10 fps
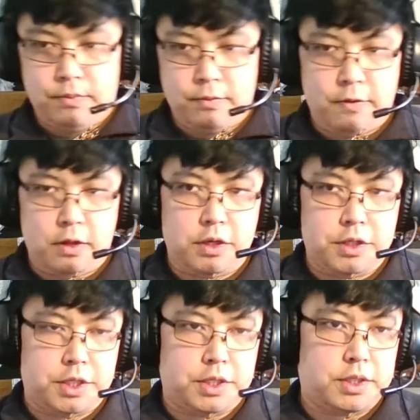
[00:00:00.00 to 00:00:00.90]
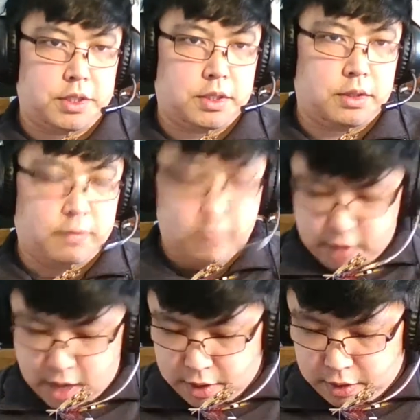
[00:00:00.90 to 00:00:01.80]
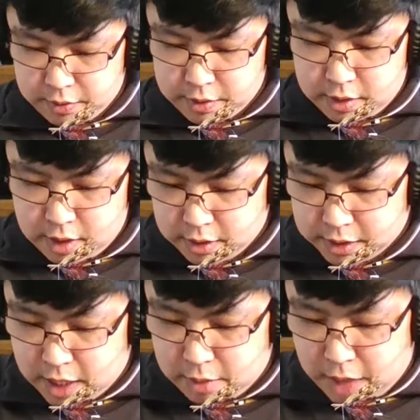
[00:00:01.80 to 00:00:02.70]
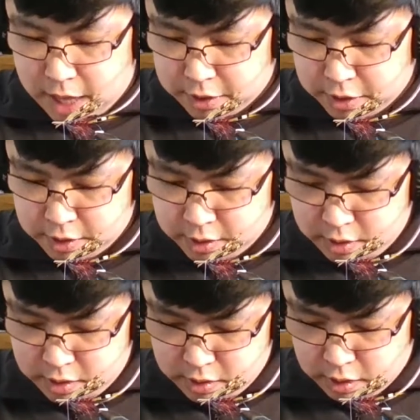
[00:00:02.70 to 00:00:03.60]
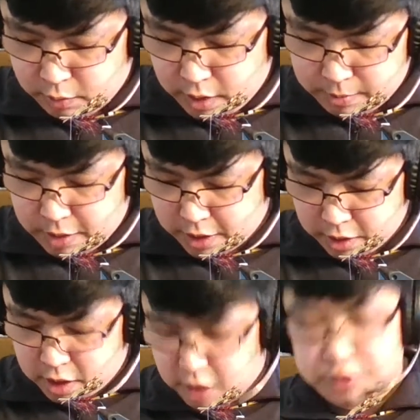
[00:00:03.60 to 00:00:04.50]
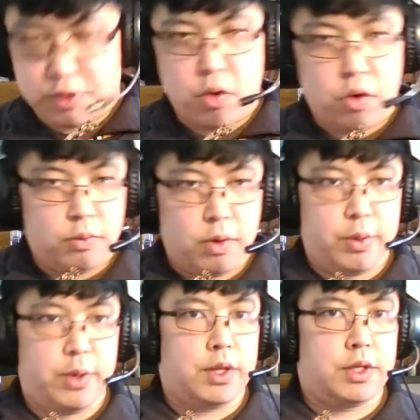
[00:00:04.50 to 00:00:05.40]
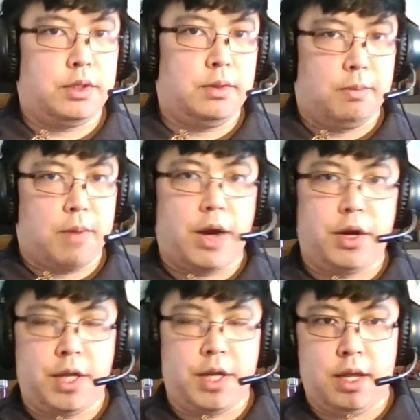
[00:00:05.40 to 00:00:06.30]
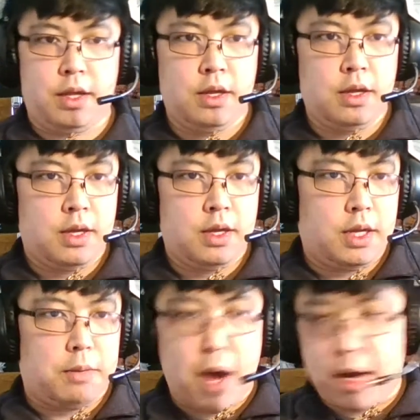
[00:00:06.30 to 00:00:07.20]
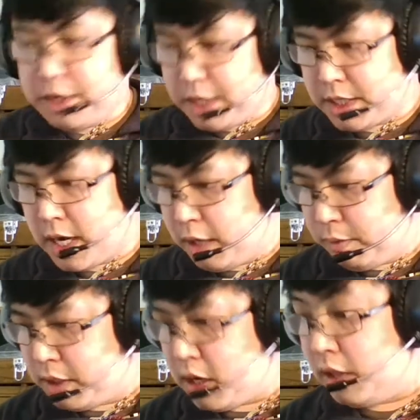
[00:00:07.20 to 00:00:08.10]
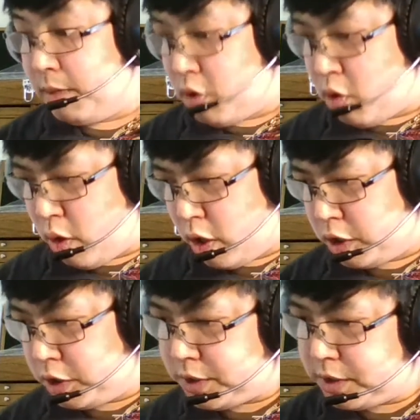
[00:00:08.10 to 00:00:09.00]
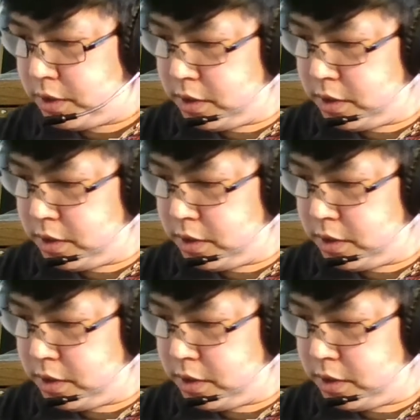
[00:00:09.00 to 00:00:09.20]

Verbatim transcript: Feelers is how Blacker, or what Blacker calls, what we in modern day tying we'd call them horns.